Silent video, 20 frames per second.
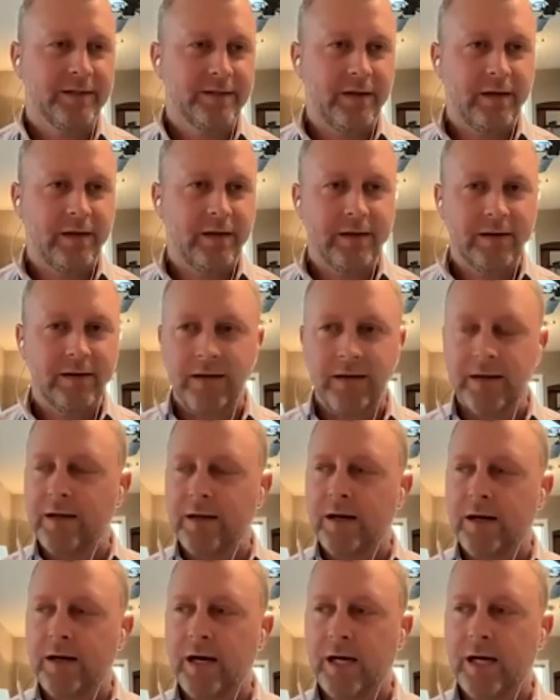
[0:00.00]
on.
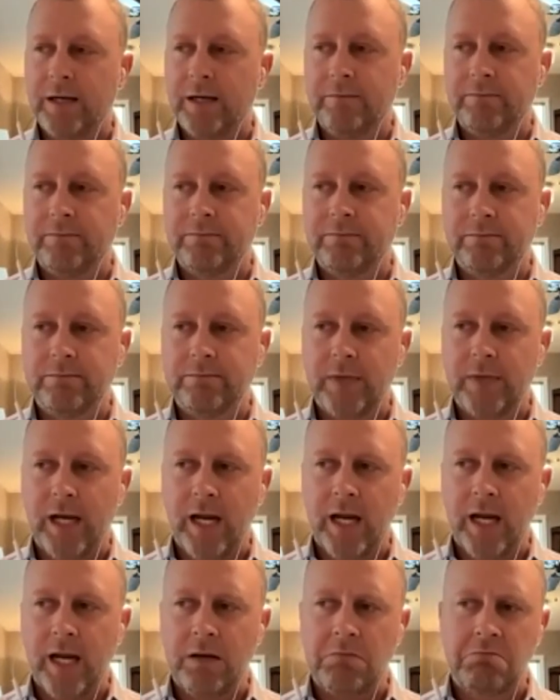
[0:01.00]

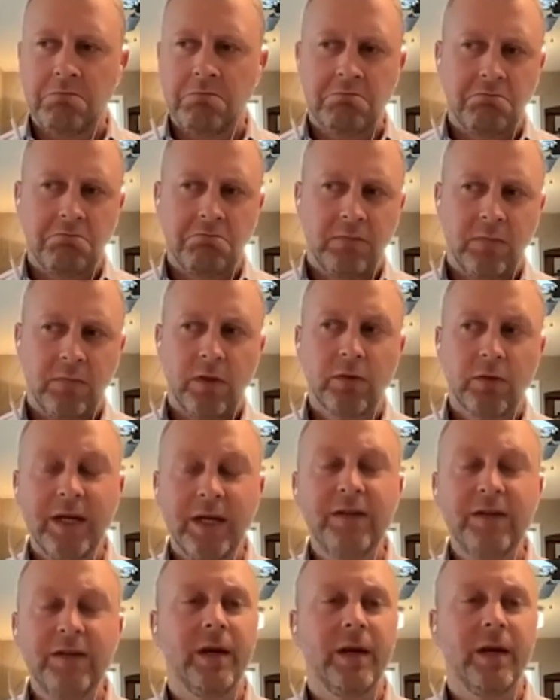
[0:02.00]
And
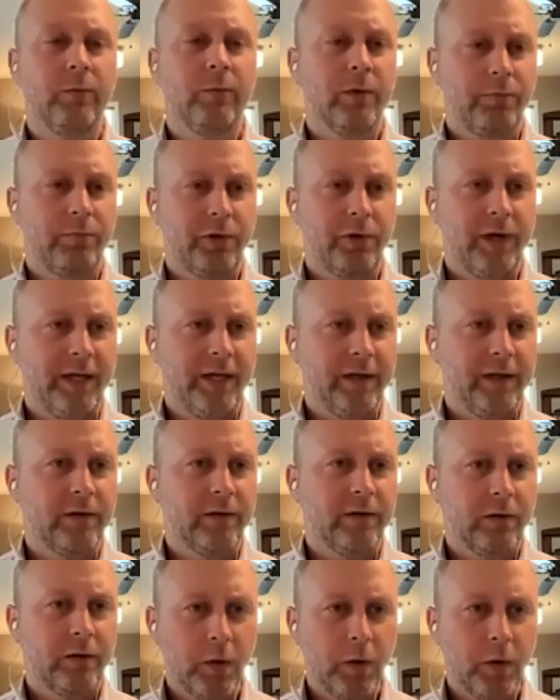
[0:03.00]
3 of them were pretty
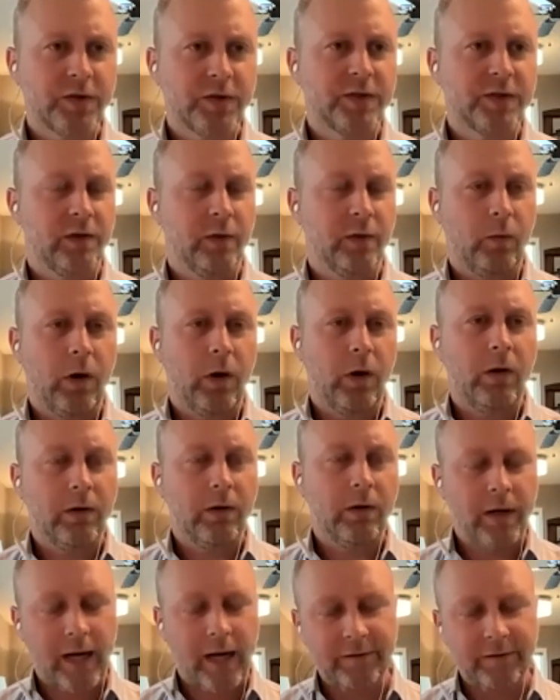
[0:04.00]
close to the
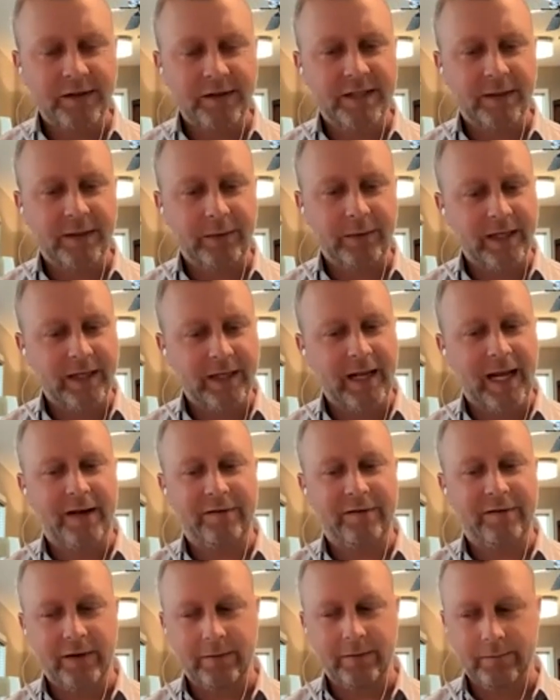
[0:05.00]
wall. Obviously, we didn't
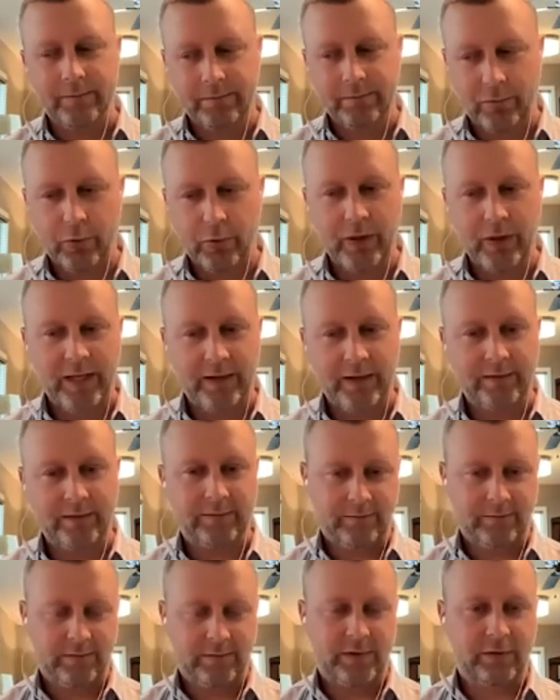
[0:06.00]
have them pointing
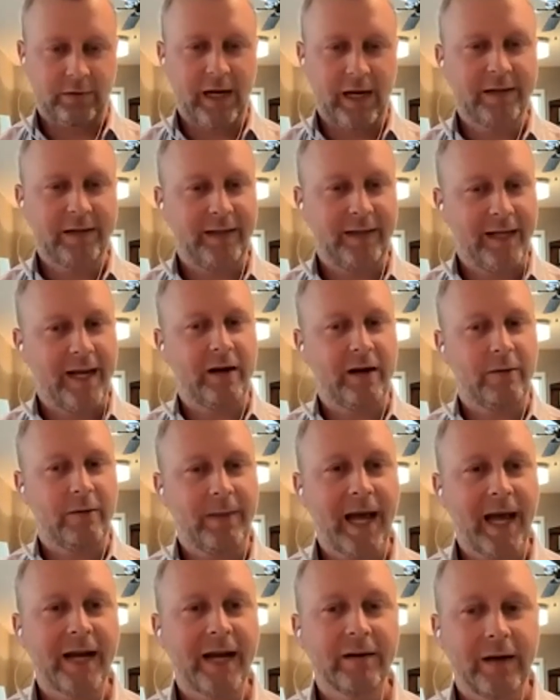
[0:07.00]
directly at our
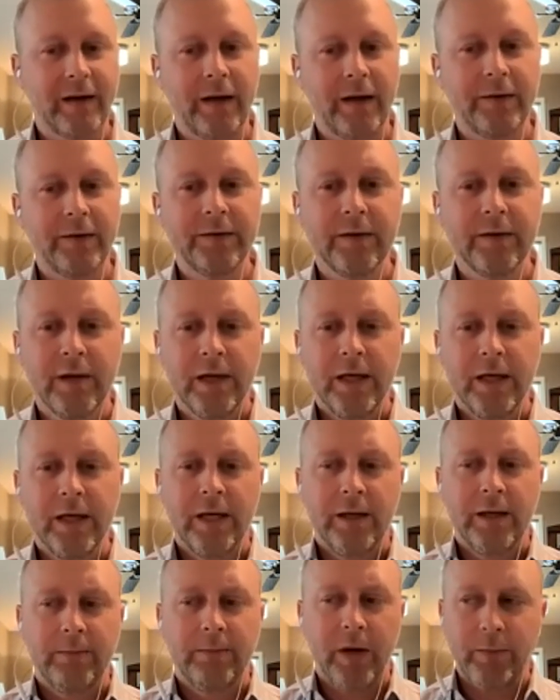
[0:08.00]
background,
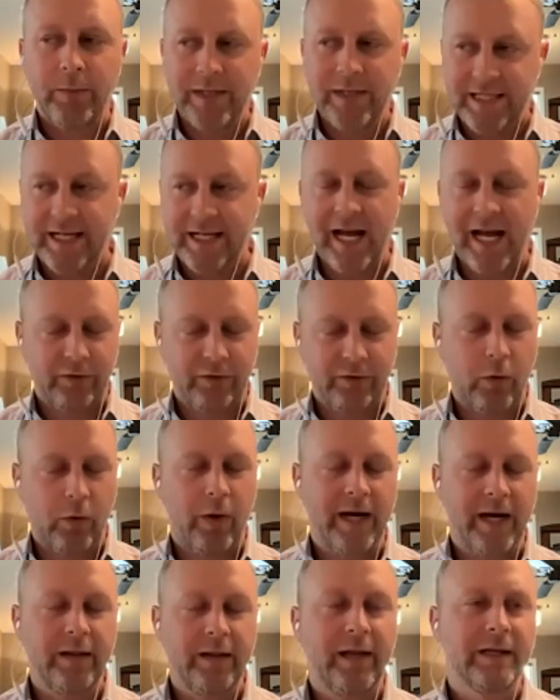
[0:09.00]
but we did have
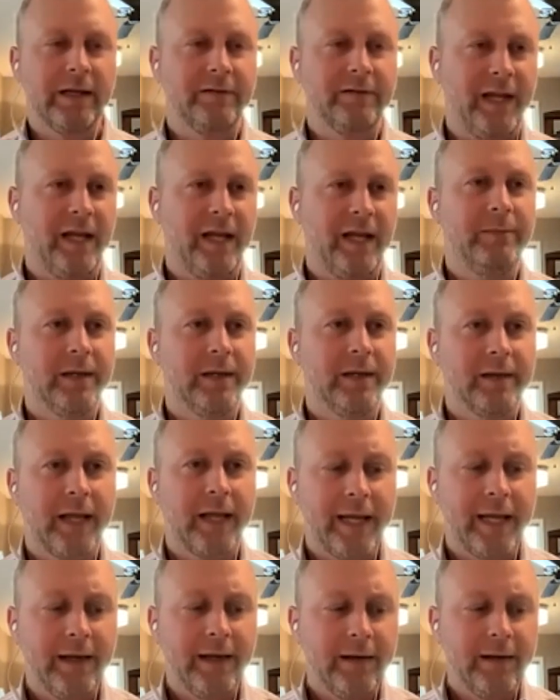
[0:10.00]
quite a lot of ambient
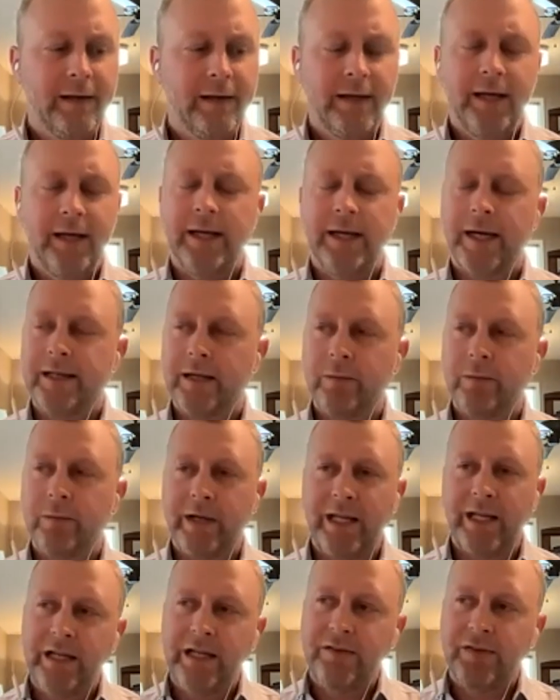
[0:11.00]
light. And then we
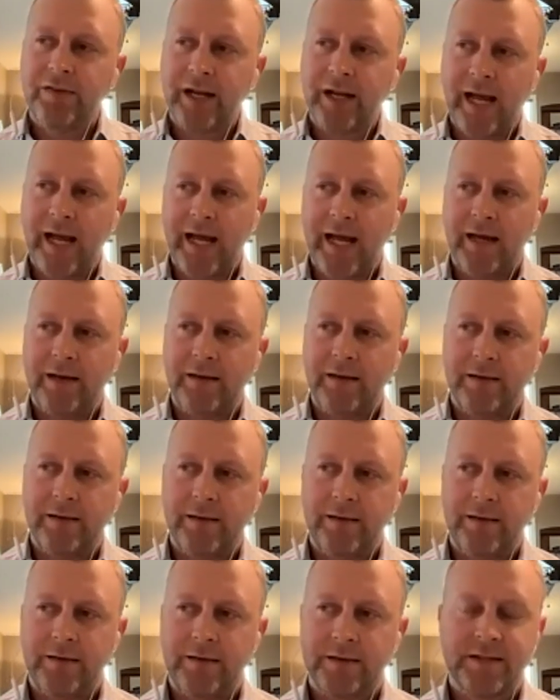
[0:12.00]
even had
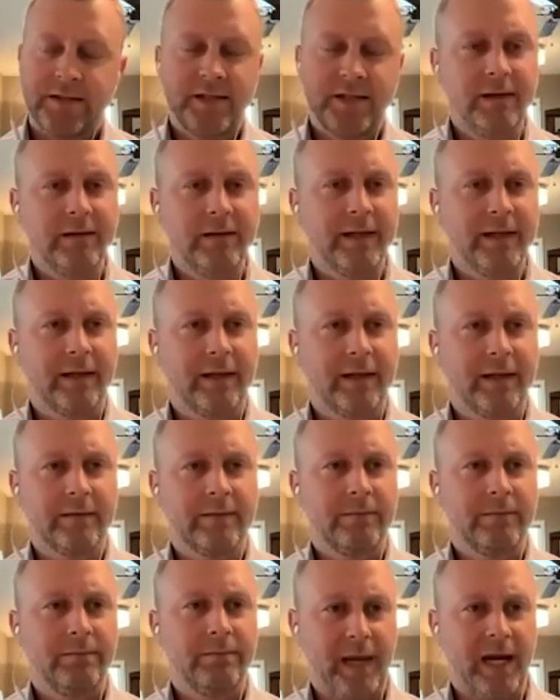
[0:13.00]
the ceiling
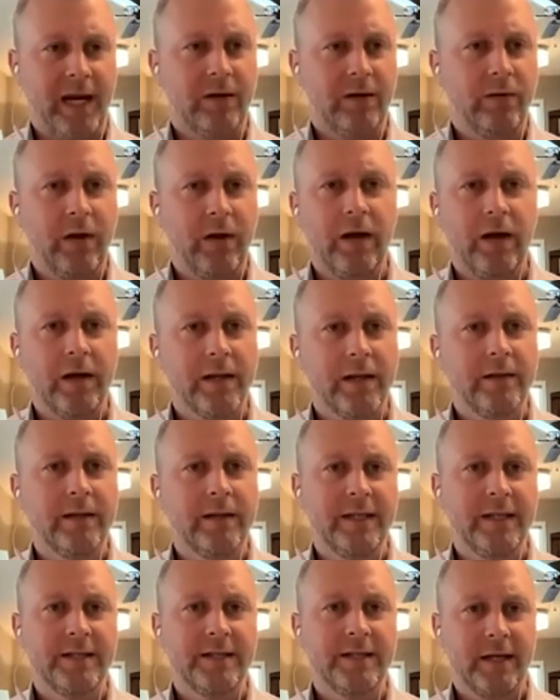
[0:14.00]
panel on, at
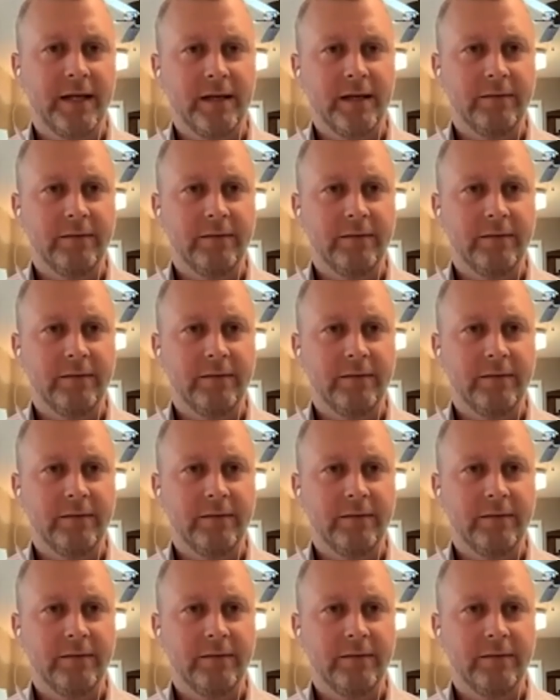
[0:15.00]
least at